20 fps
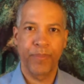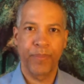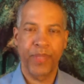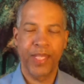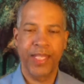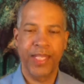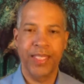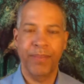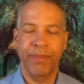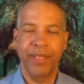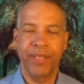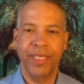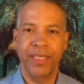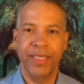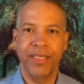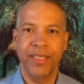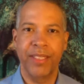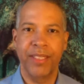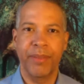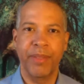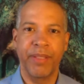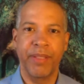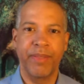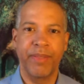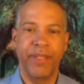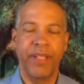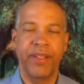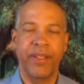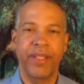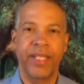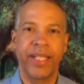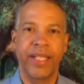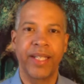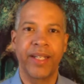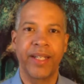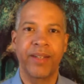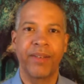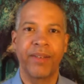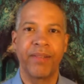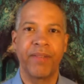God's presence to be felt
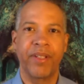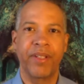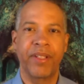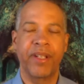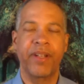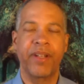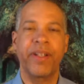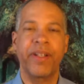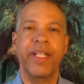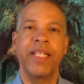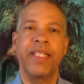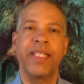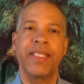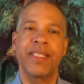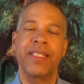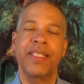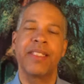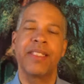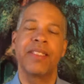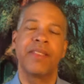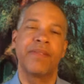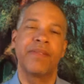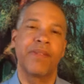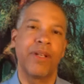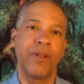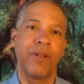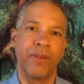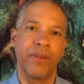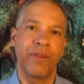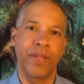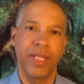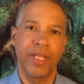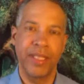there, returning the sense of wholeness